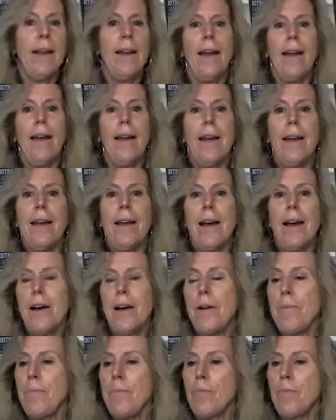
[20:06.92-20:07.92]

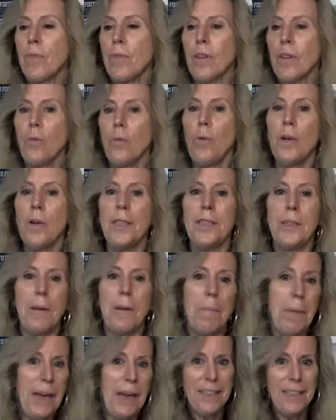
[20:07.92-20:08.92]
I was
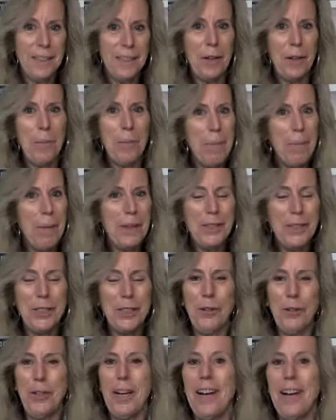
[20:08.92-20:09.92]
pinged a little bit by
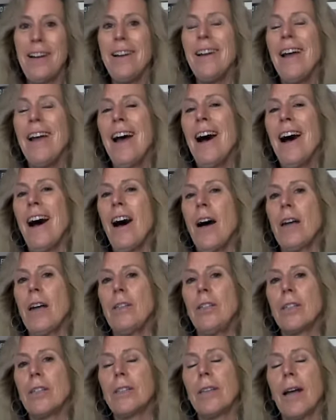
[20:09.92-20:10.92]
Sonia.
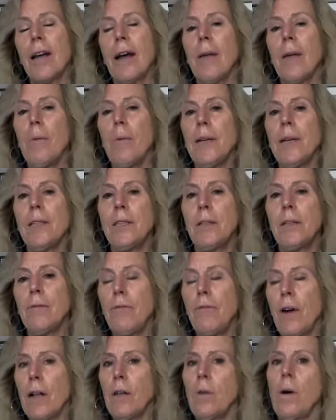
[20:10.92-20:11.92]
I wanted to
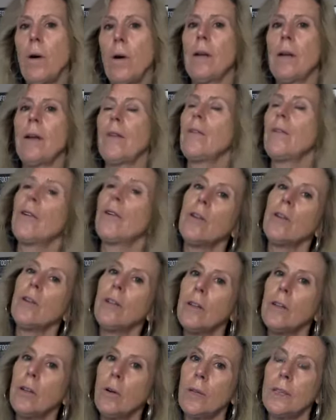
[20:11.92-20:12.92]
follow on the
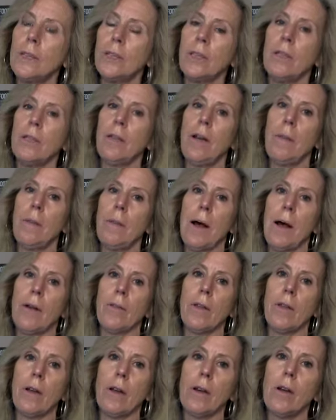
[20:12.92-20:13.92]
earlier question about
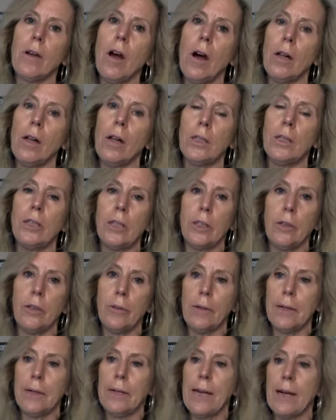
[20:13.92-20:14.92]
the college and
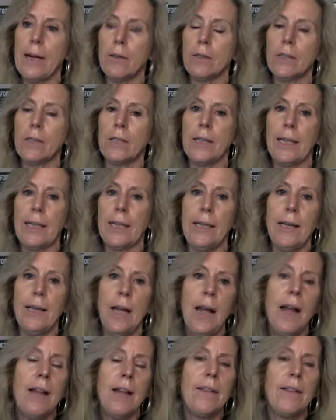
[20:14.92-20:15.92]
career counseling
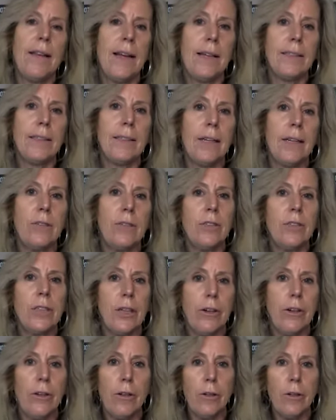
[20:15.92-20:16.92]
that Sandra
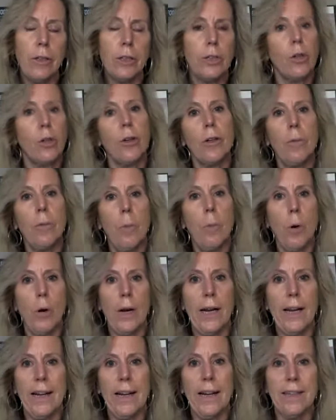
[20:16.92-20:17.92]

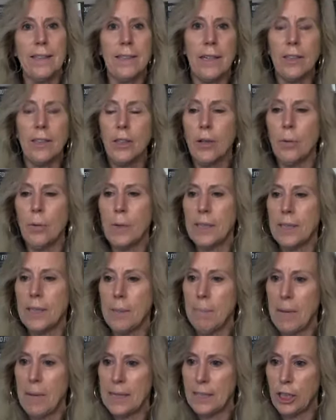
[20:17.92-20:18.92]
Chernabori had sent her with some
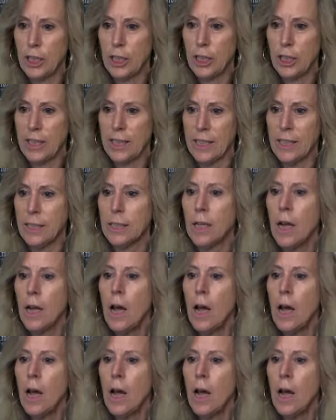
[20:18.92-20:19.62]
messages.